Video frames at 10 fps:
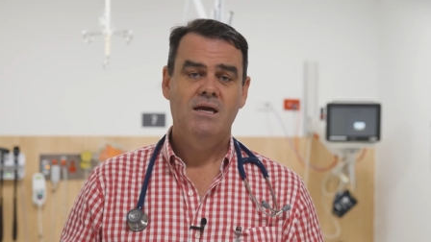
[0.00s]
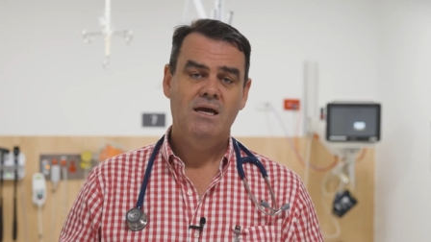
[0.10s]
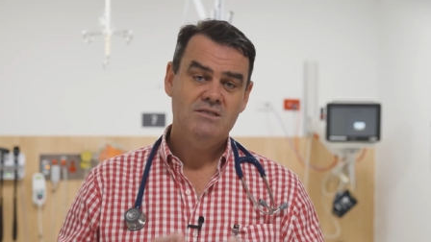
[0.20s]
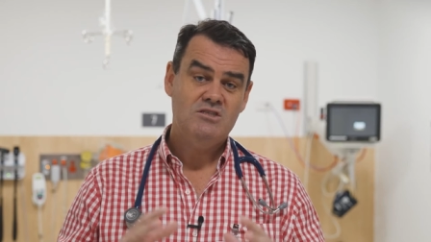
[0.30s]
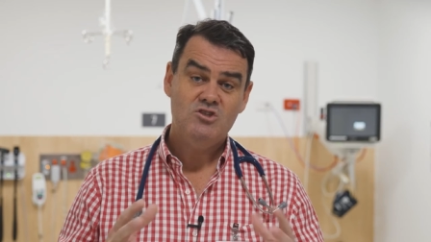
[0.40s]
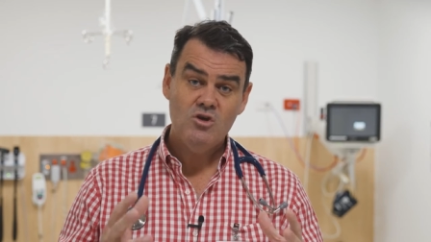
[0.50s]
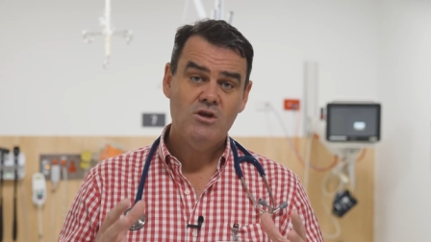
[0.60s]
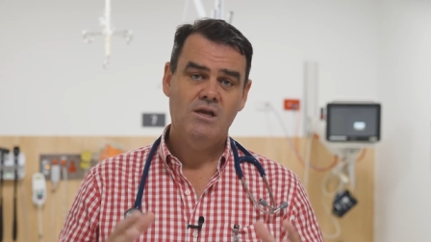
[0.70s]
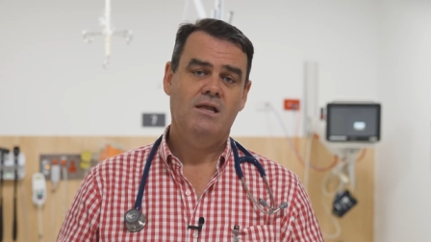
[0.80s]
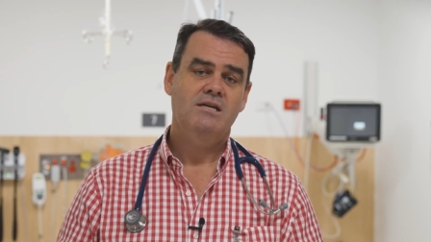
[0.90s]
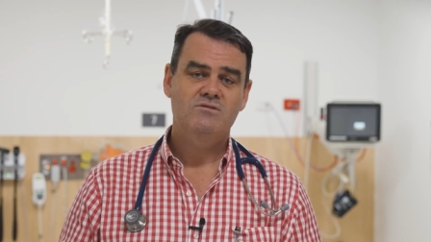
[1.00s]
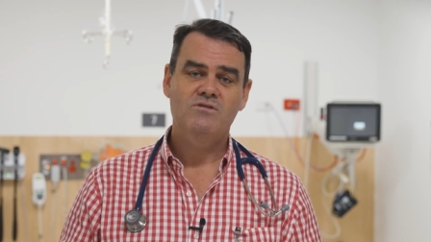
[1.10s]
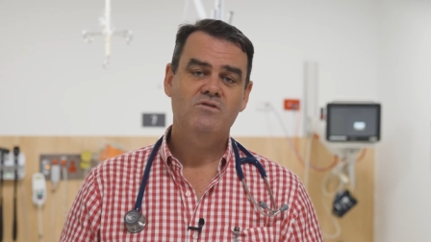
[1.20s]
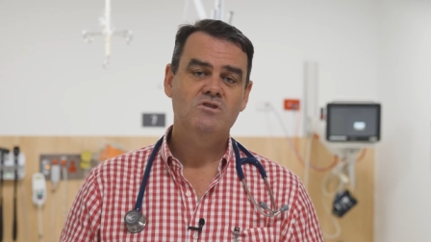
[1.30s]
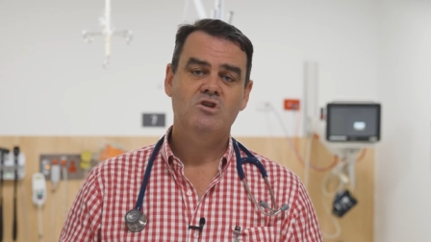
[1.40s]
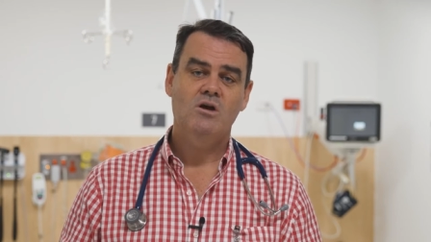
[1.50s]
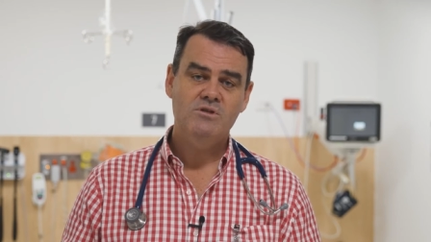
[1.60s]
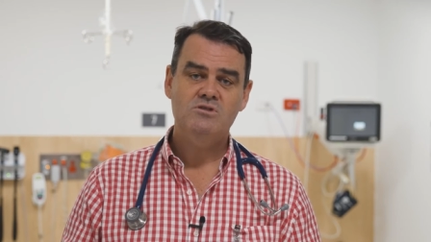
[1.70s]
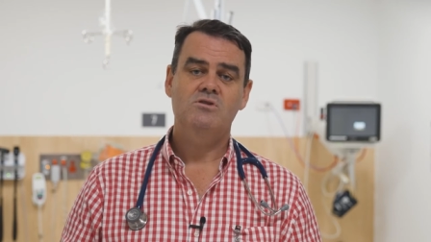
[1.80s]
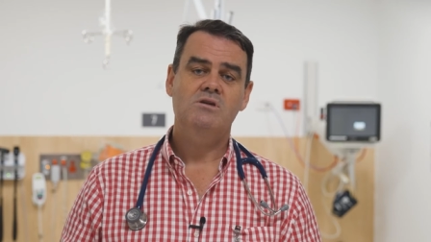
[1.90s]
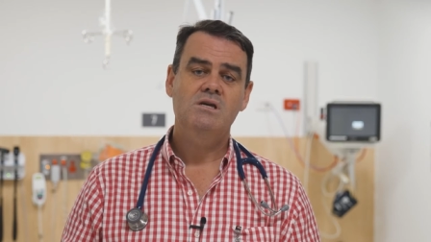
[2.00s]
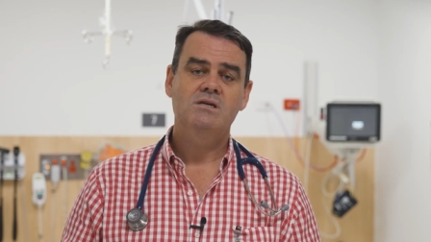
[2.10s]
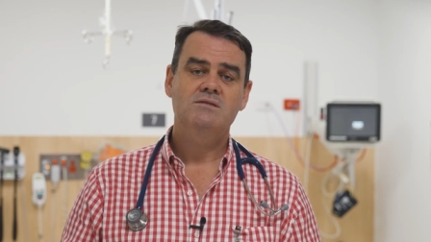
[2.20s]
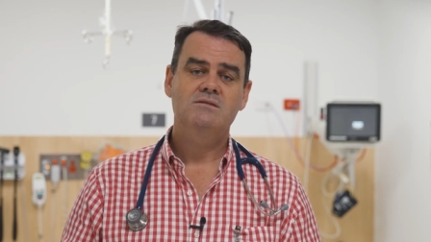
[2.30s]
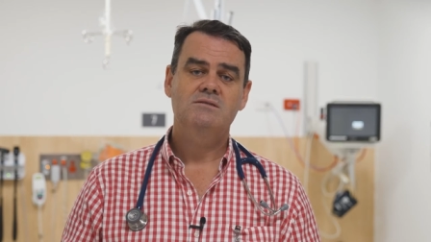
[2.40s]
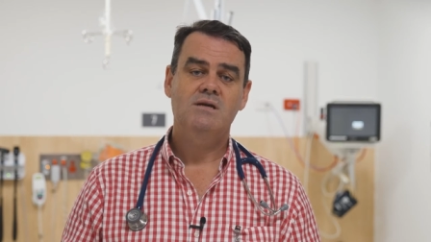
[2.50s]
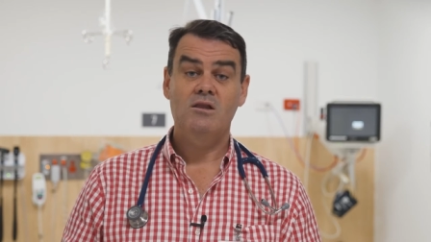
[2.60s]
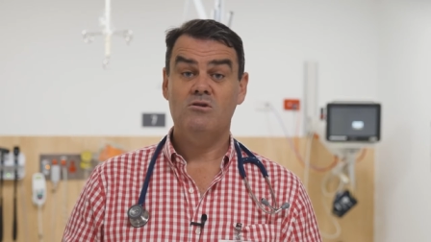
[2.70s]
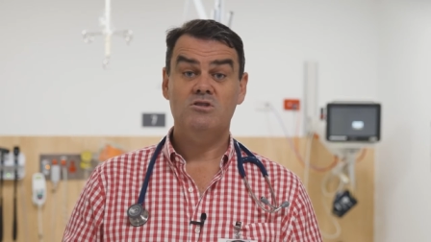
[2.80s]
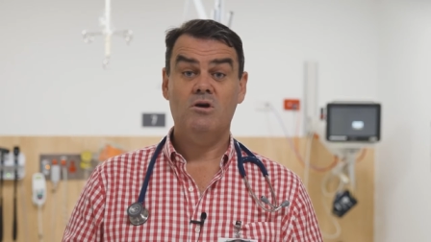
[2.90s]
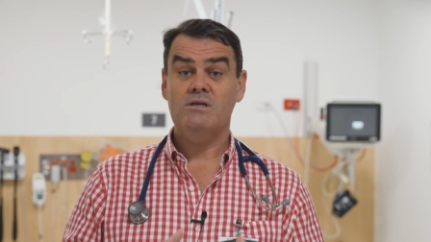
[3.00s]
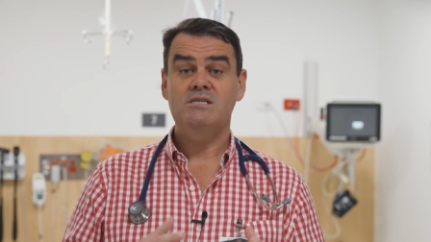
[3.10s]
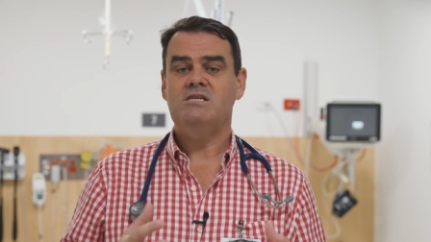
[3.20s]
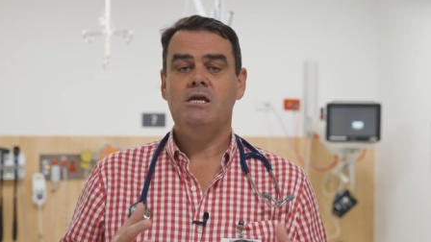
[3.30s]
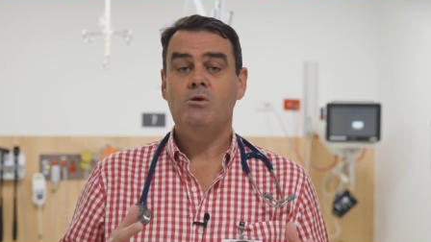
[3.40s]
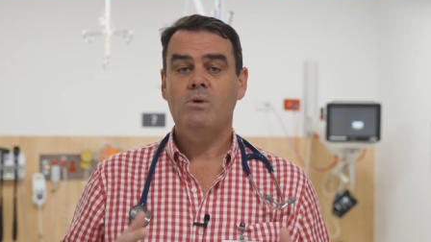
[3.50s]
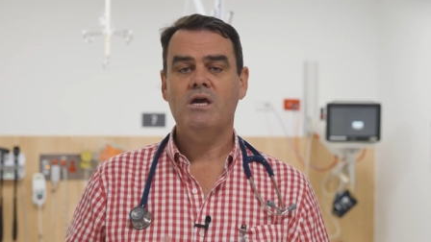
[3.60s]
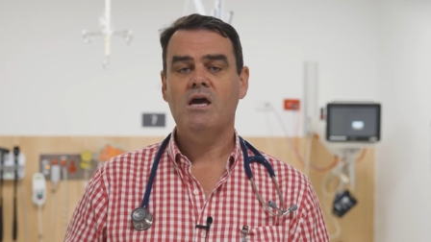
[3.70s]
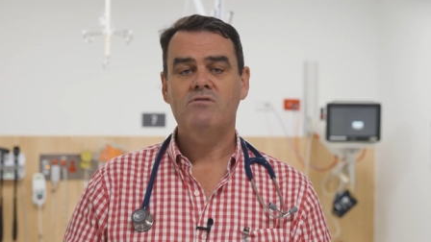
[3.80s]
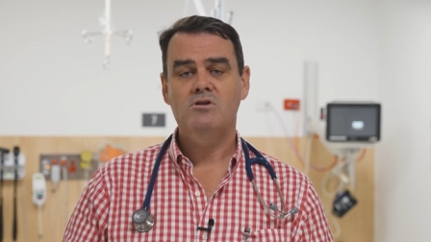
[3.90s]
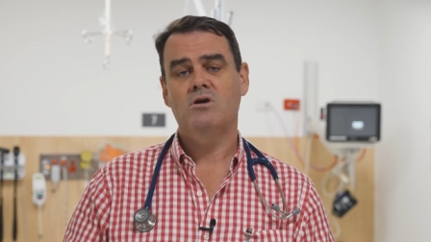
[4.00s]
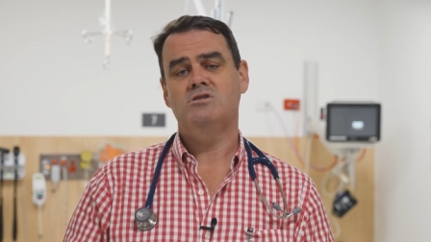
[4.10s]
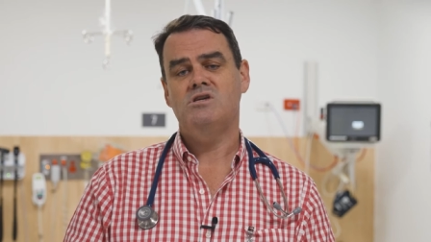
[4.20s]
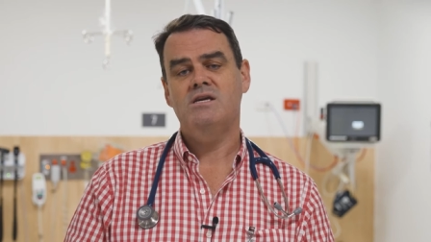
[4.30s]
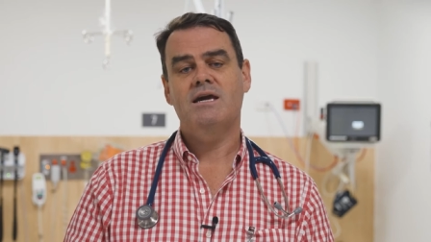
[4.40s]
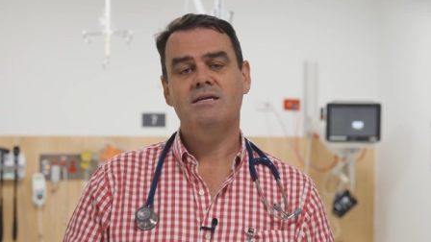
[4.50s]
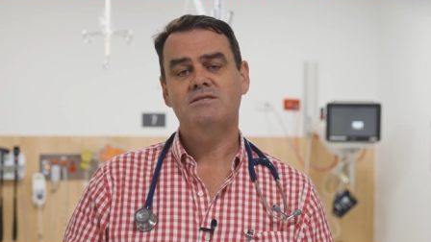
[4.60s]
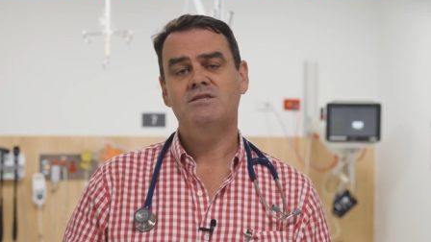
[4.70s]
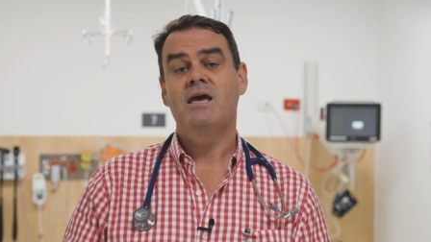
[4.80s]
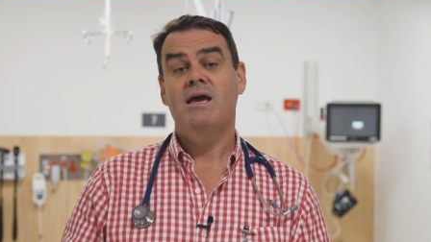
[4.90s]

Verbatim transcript: as it circulates for the first time in two years, alongside continuing COVID 19 cases,